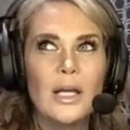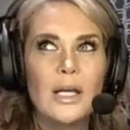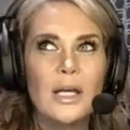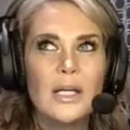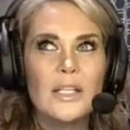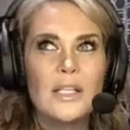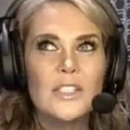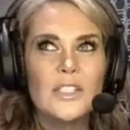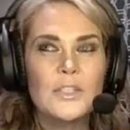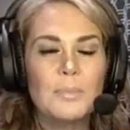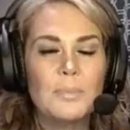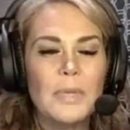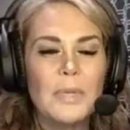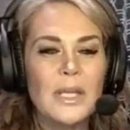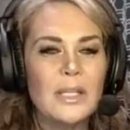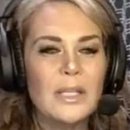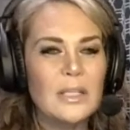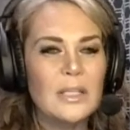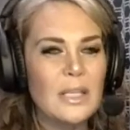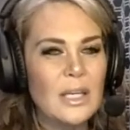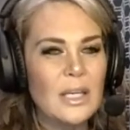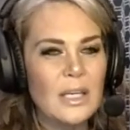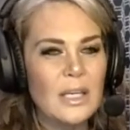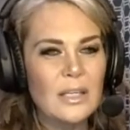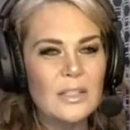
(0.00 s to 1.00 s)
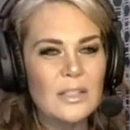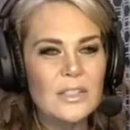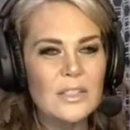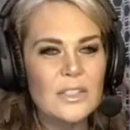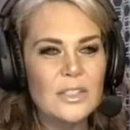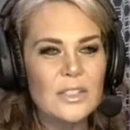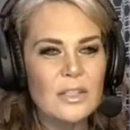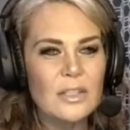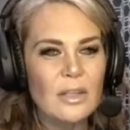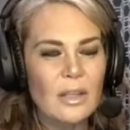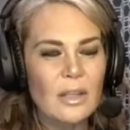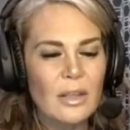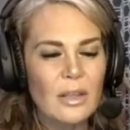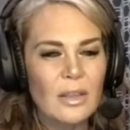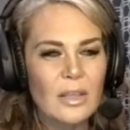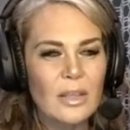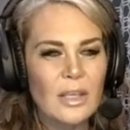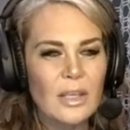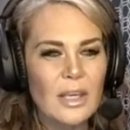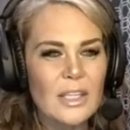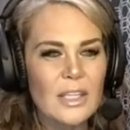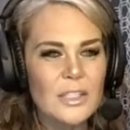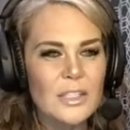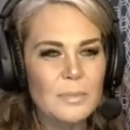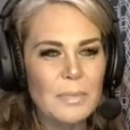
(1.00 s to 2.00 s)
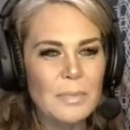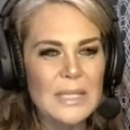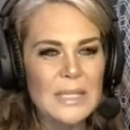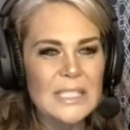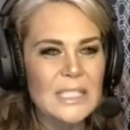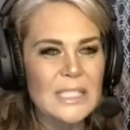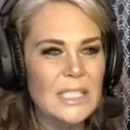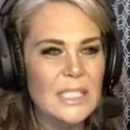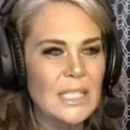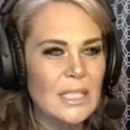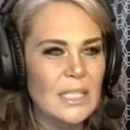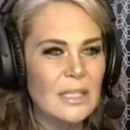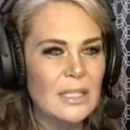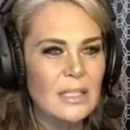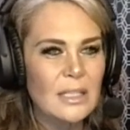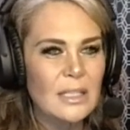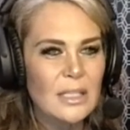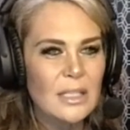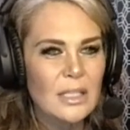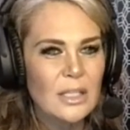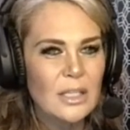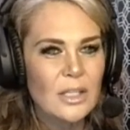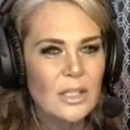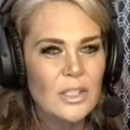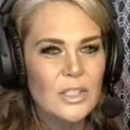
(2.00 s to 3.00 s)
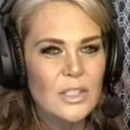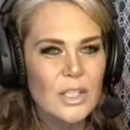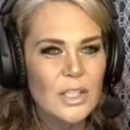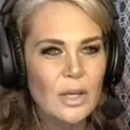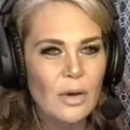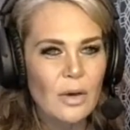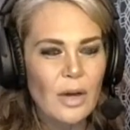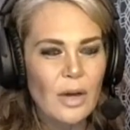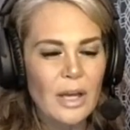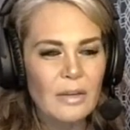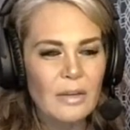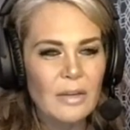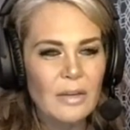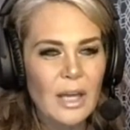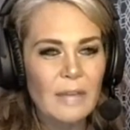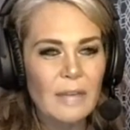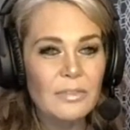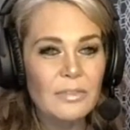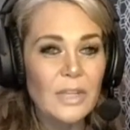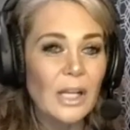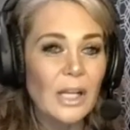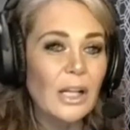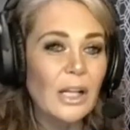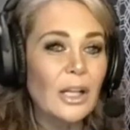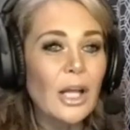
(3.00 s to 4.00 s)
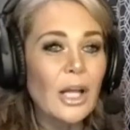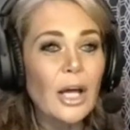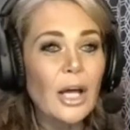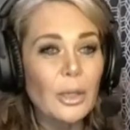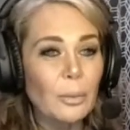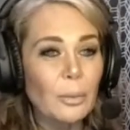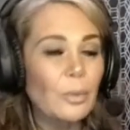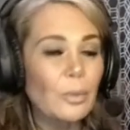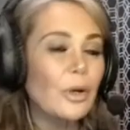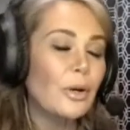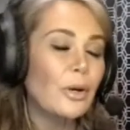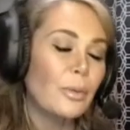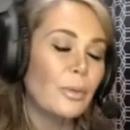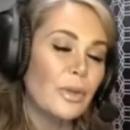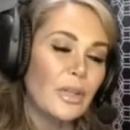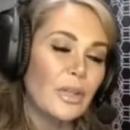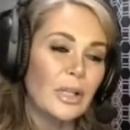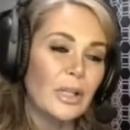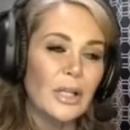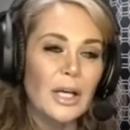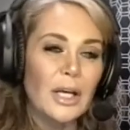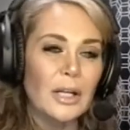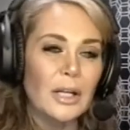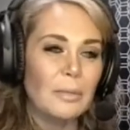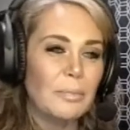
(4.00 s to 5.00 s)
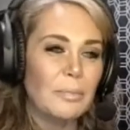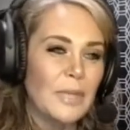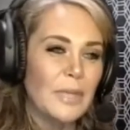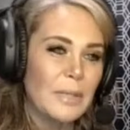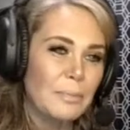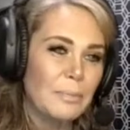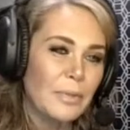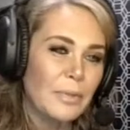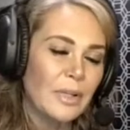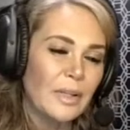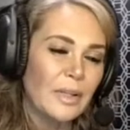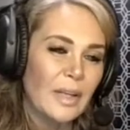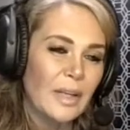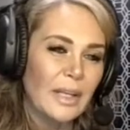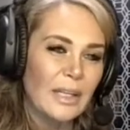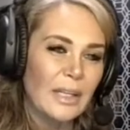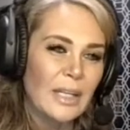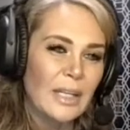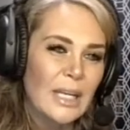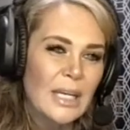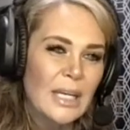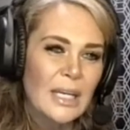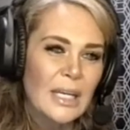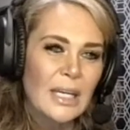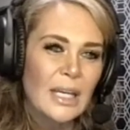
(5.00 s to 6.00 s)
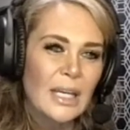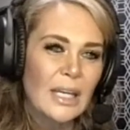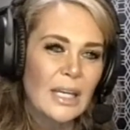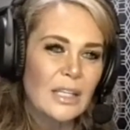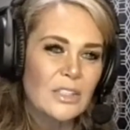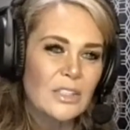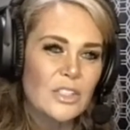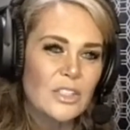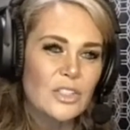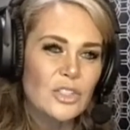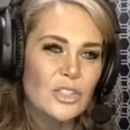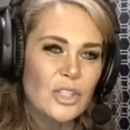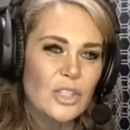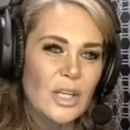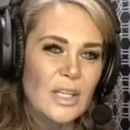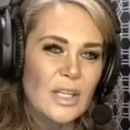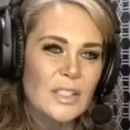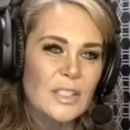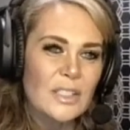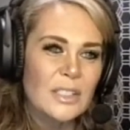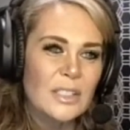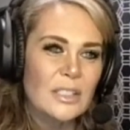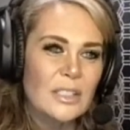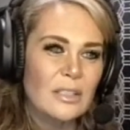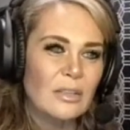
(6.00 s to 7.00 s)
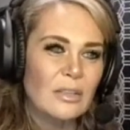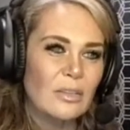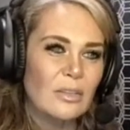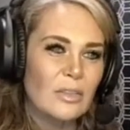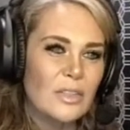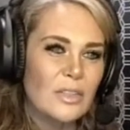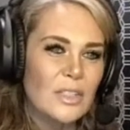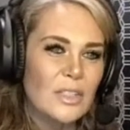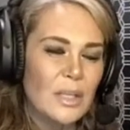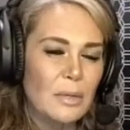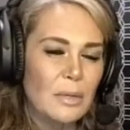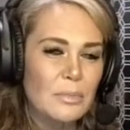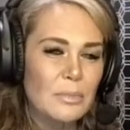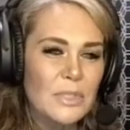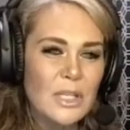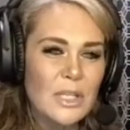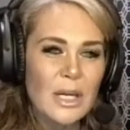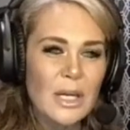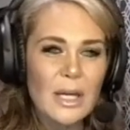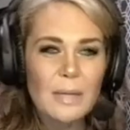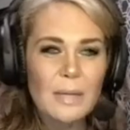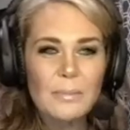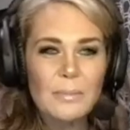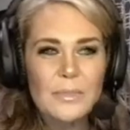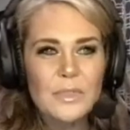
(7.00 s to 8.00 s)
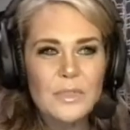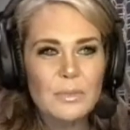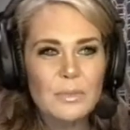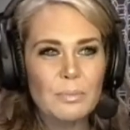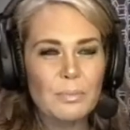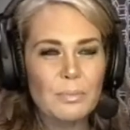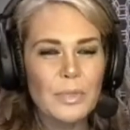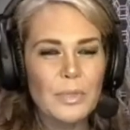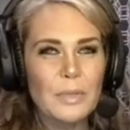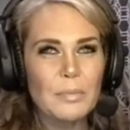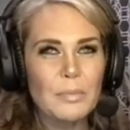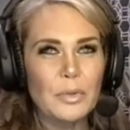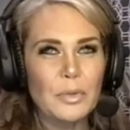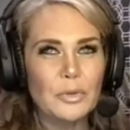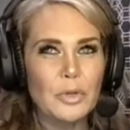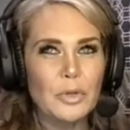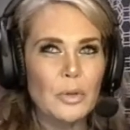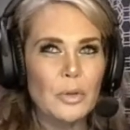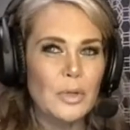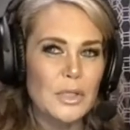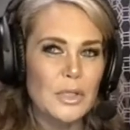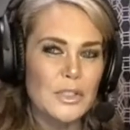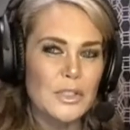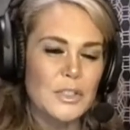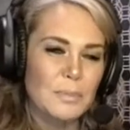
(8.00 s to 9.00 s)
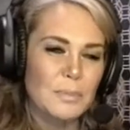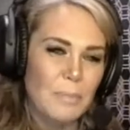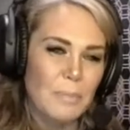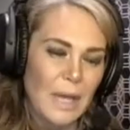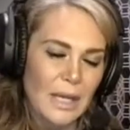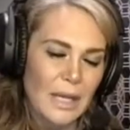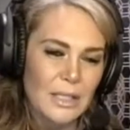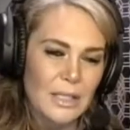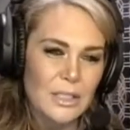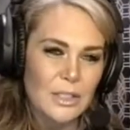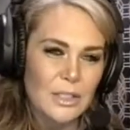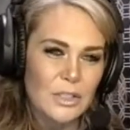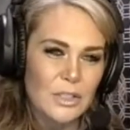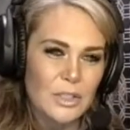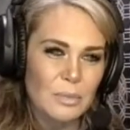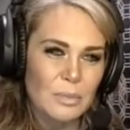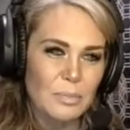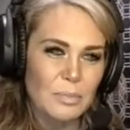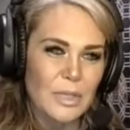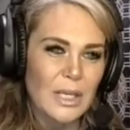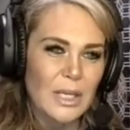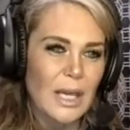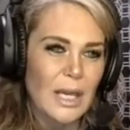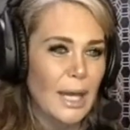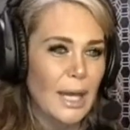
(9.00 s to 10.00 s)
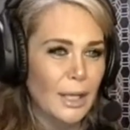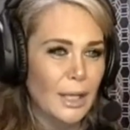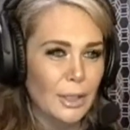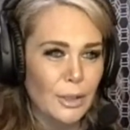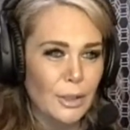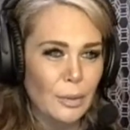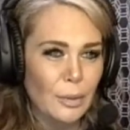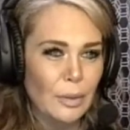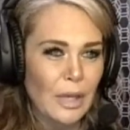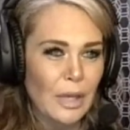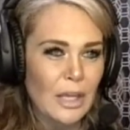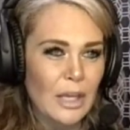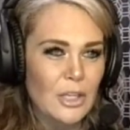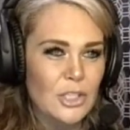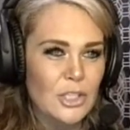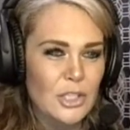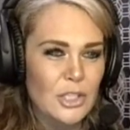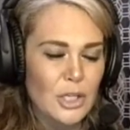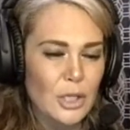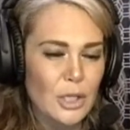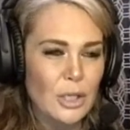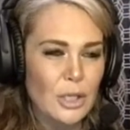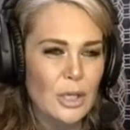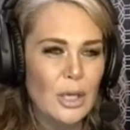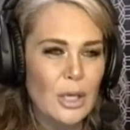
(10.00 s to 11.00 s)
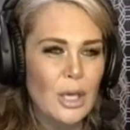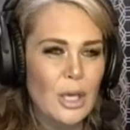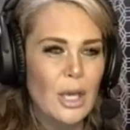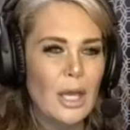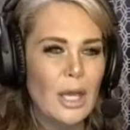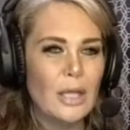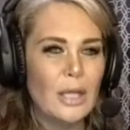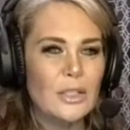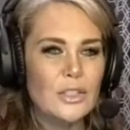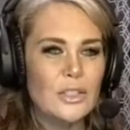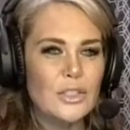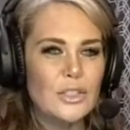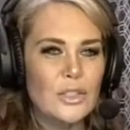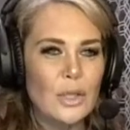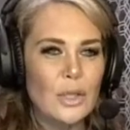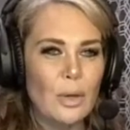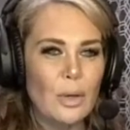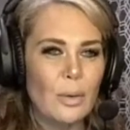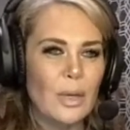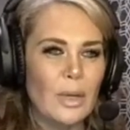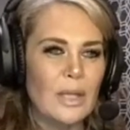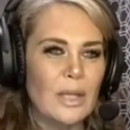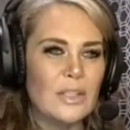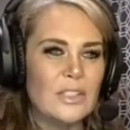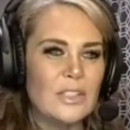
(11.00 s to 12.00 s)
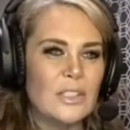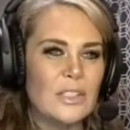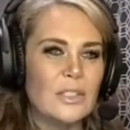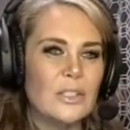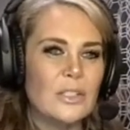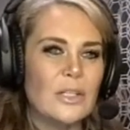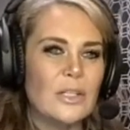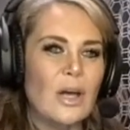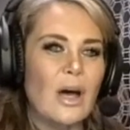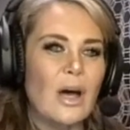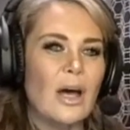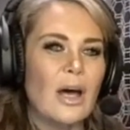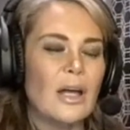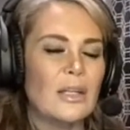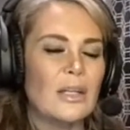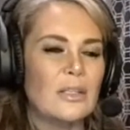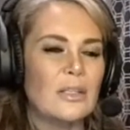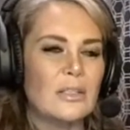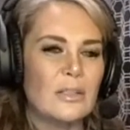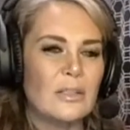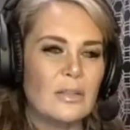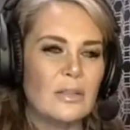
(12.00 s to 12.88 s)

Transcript: Speed Kings, the Spicy. So I've done a lot of work with a lot of people, and it's just sometimes people don't expect it to be at a location, and so it's not